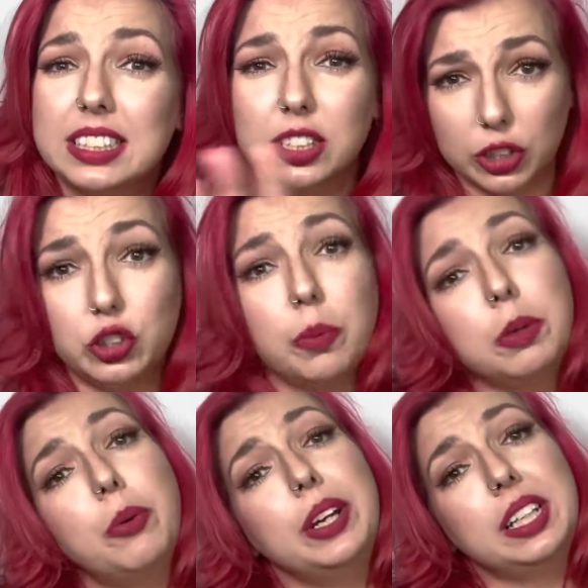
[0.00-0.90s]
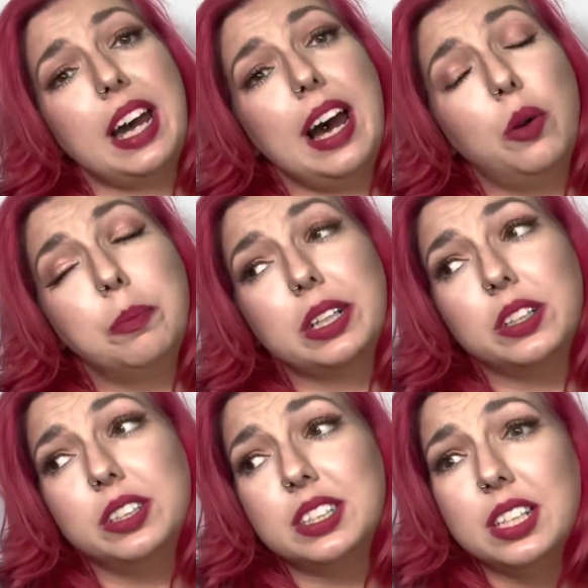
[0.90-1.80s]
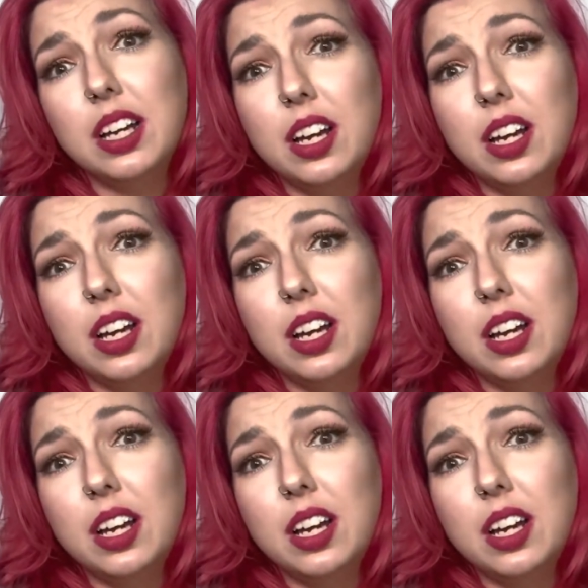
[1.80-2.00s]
It's a good job you pointed it out because